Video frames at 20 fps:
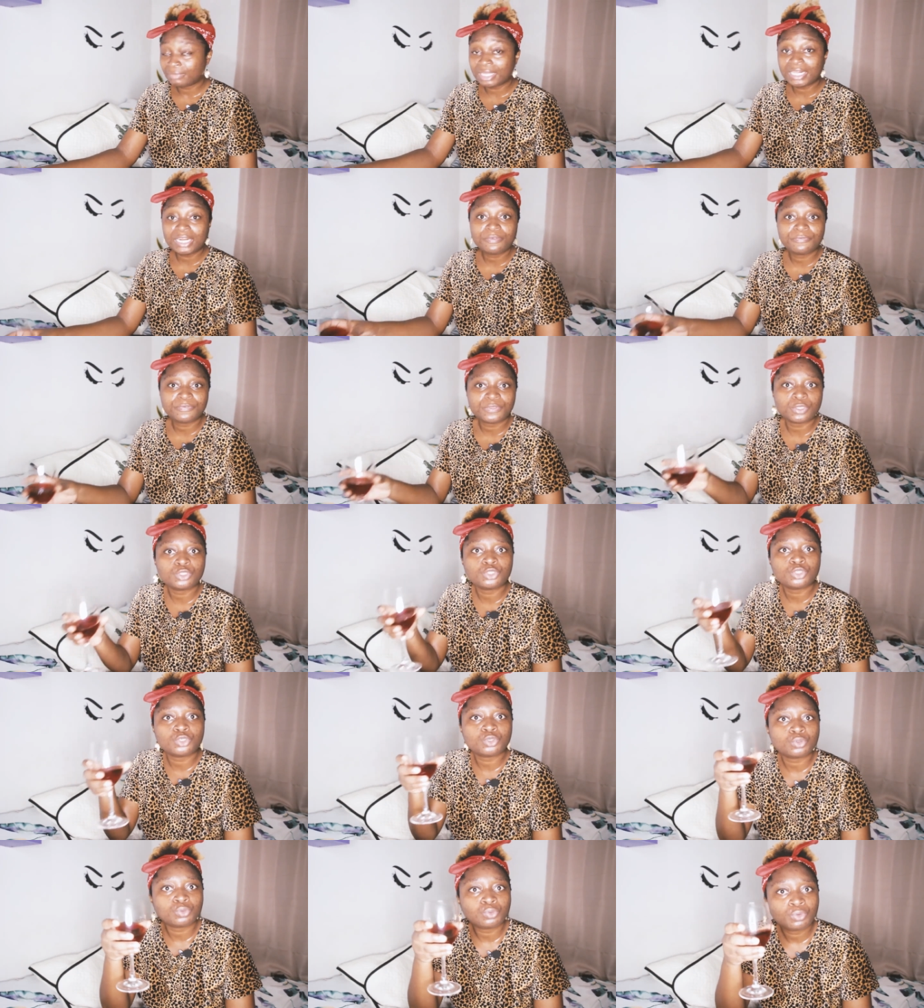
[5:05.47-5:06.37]
But if you
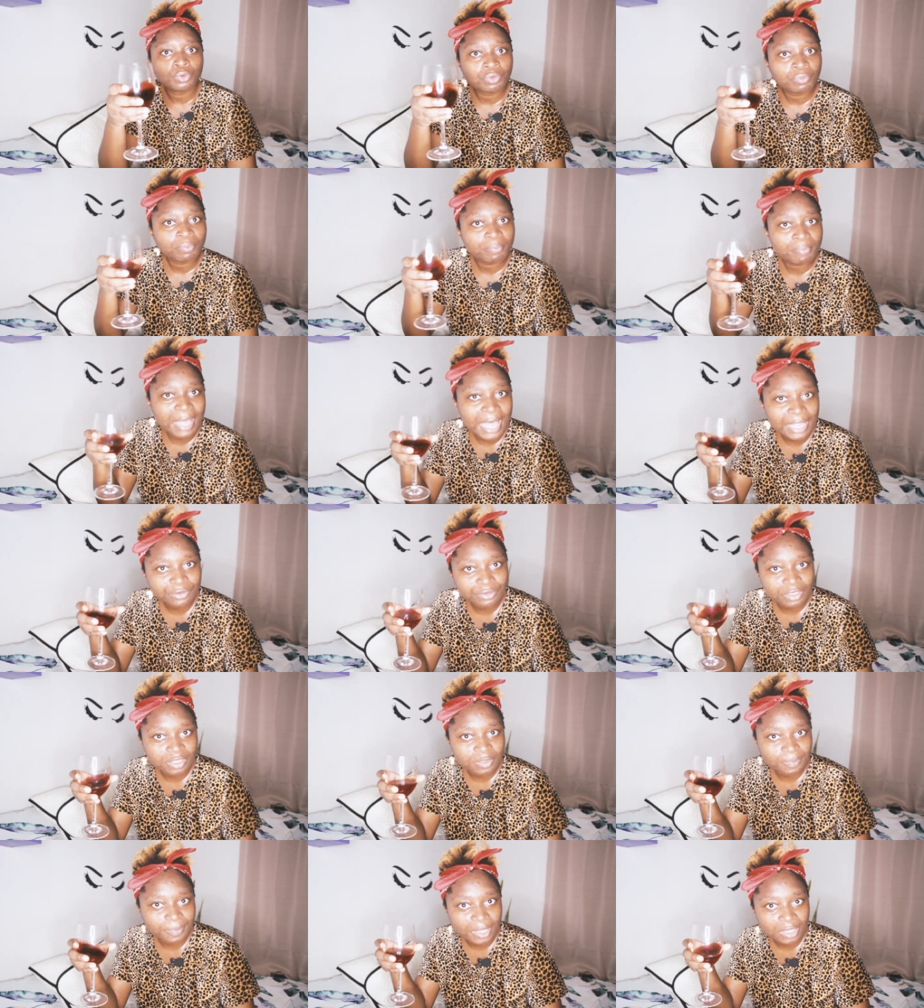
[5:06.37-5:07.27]
do, mad
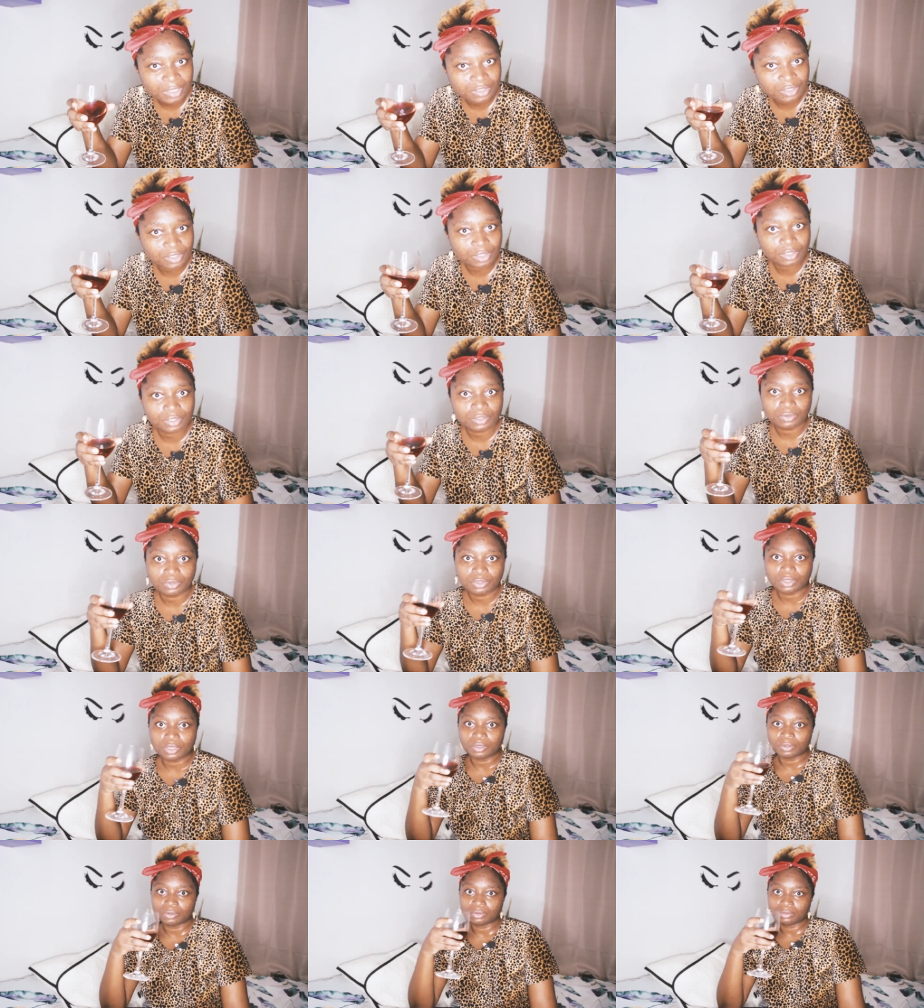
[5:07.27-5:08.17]
respects to you
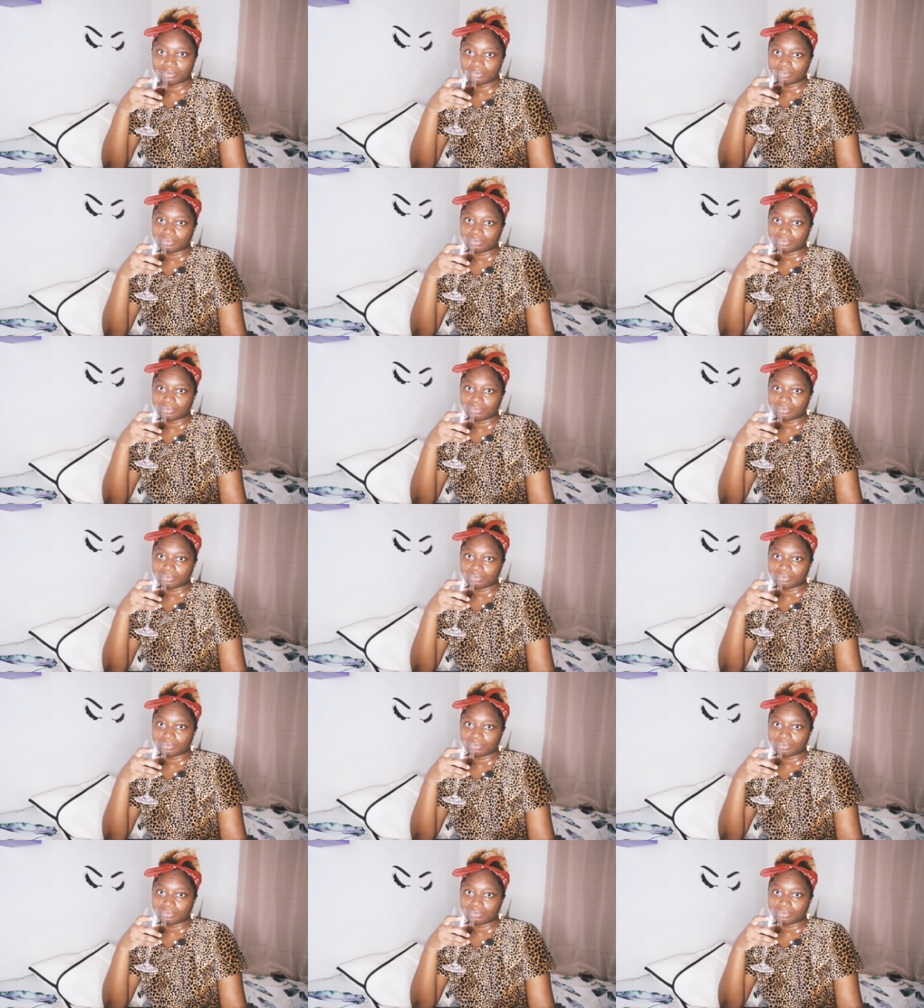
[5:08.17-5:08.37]
though.